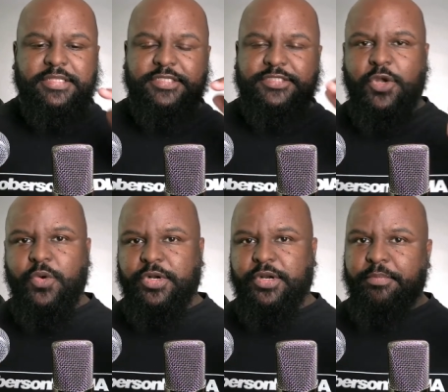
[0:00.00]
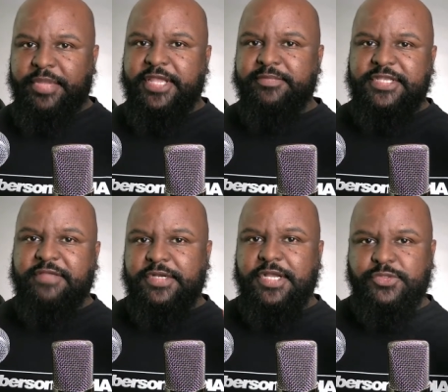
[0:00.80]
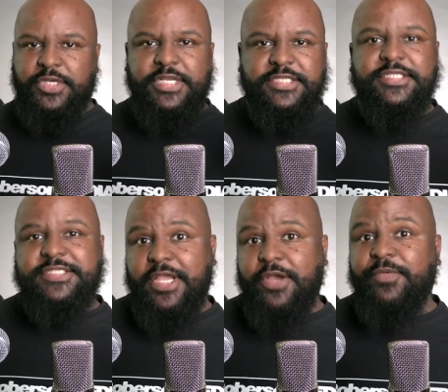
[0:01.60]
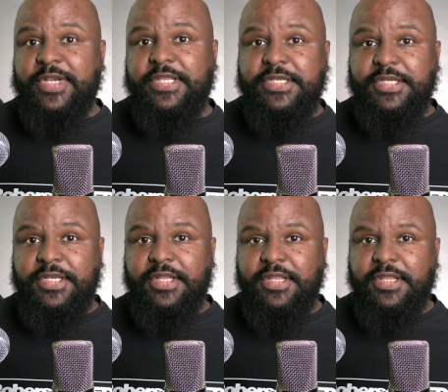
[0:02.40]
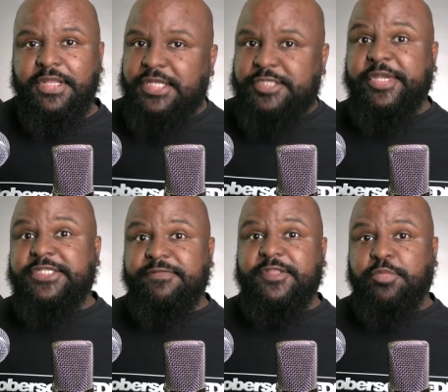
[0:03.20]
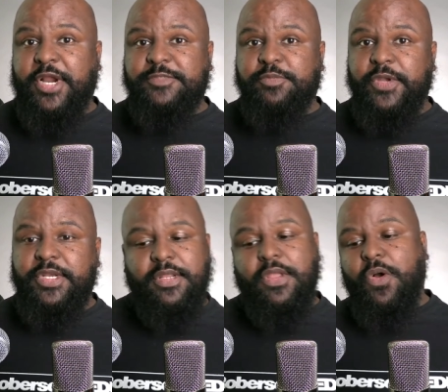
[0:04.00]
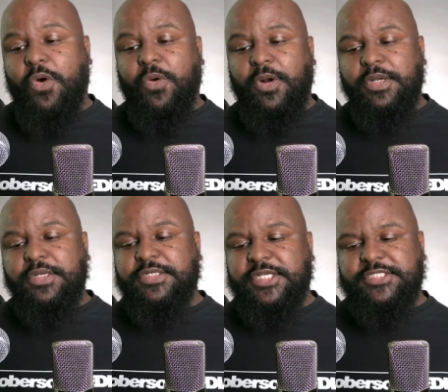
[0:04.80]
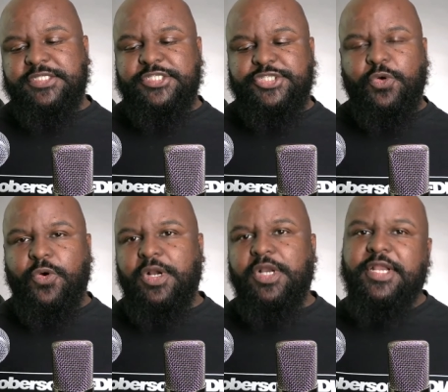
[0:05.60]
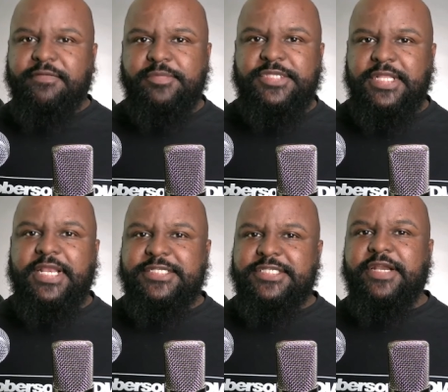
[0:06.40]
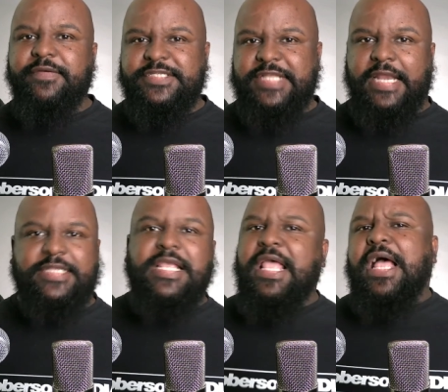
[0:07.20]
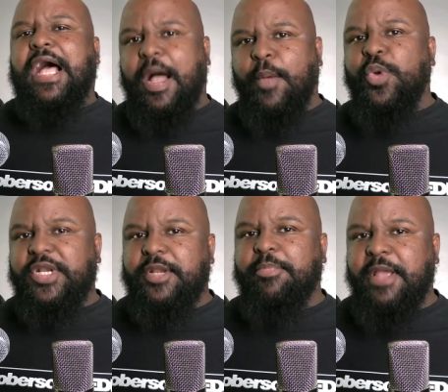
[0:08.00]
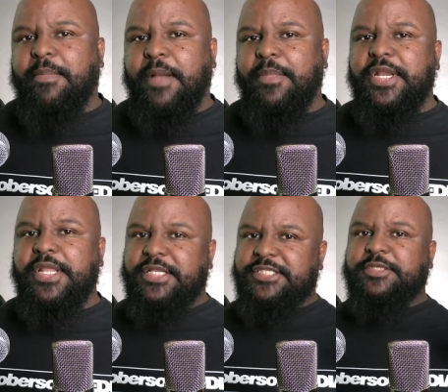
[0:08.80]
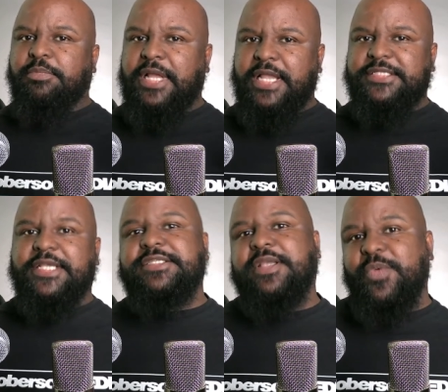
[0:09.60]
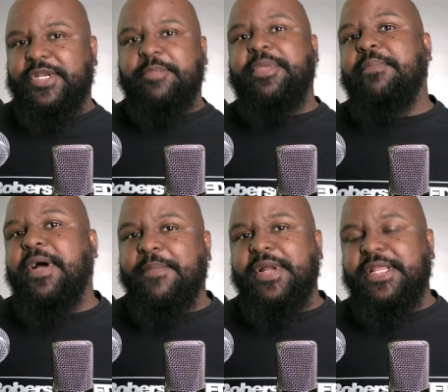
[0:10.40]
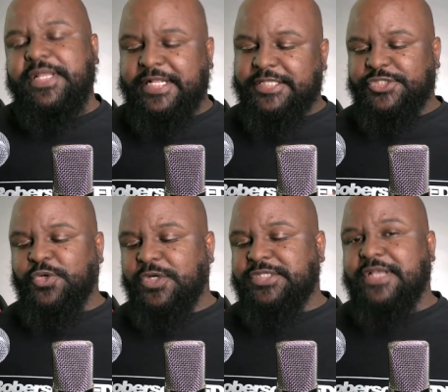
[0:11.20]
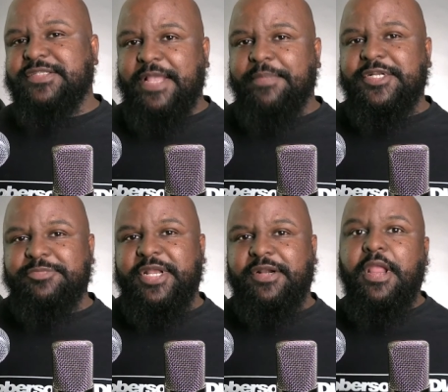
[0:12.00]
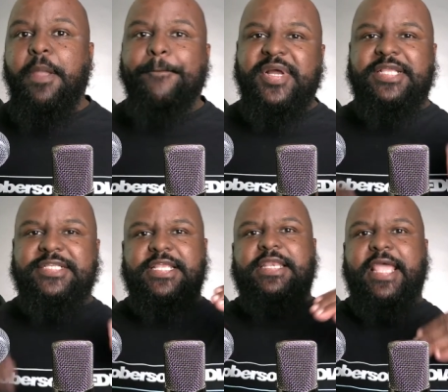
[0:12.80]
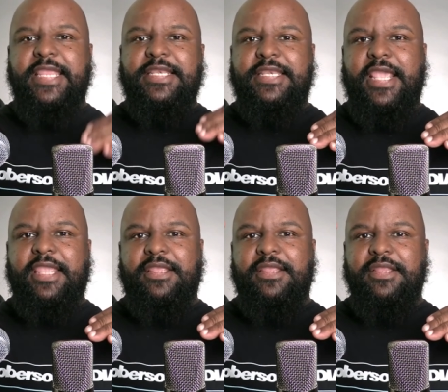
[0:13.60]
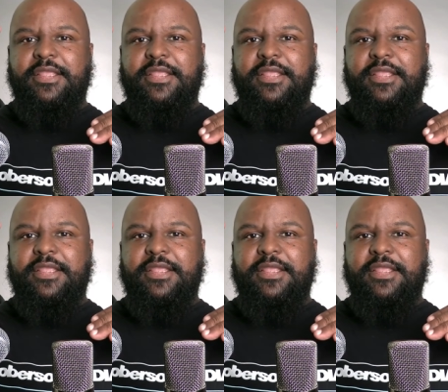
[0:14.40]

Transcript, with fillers: the Tonor BM700 does it sound really good, especially for the price point, or does the Shure live up to the legendary status? I'm willing to bet my money. This is a blind test. I'm willing to bet my money that the Shure sounds that much better. But is it night and day?